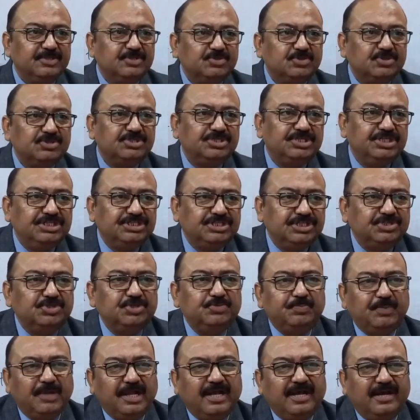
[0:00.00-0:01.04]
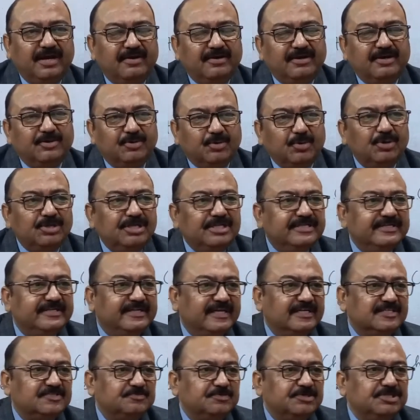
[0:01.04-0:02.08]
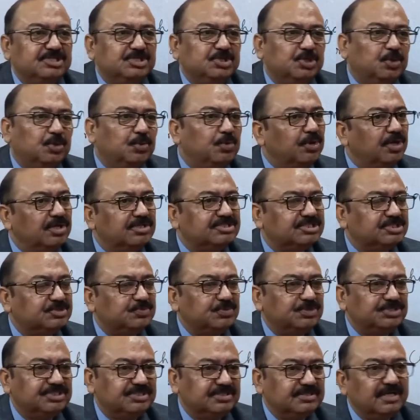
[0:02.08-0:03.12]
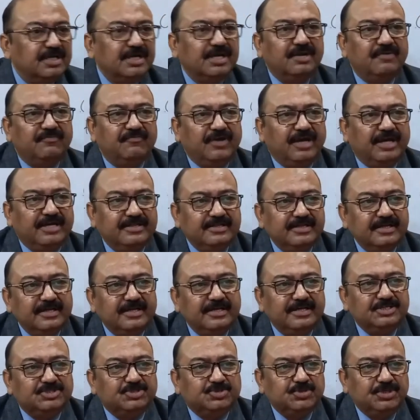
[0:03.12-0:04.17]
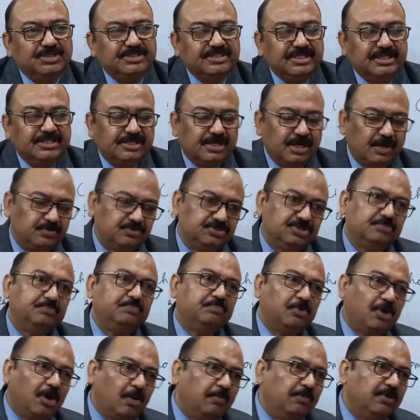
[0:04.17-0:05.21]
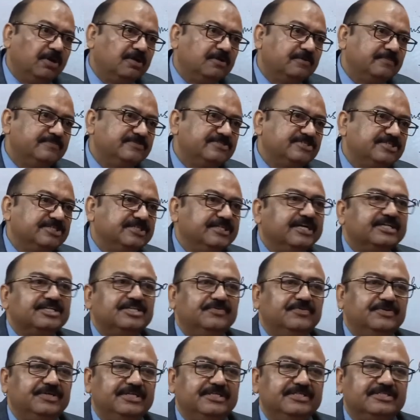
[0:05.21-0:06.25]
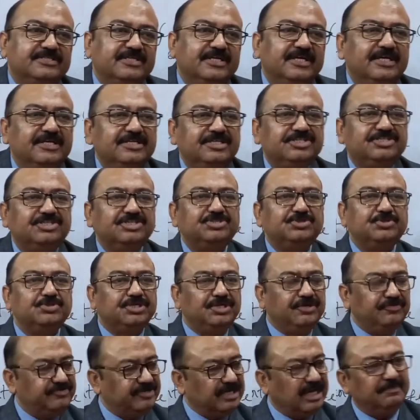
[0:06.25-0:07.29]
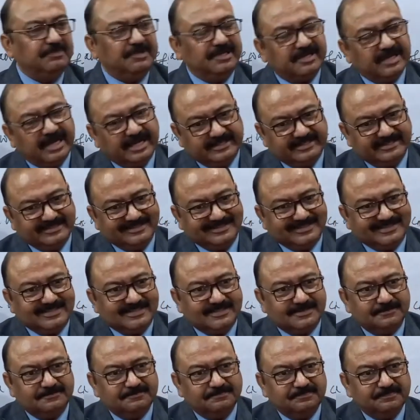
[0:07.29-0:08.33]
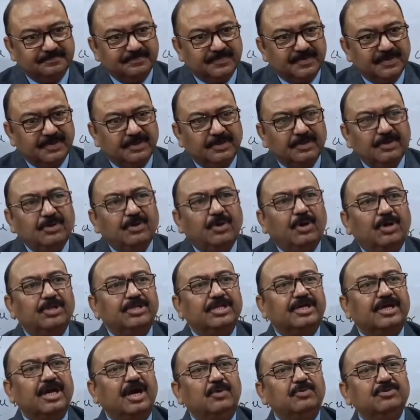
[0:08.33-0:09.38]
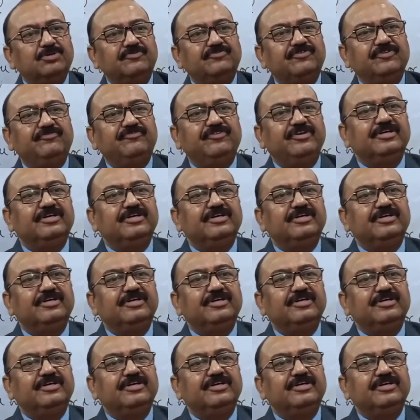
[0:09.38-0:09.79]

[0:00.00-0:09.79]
The teacher should play a role in grasping the overall situation when the students encounter problems in activities. Teacher should give timely guidance. On account of different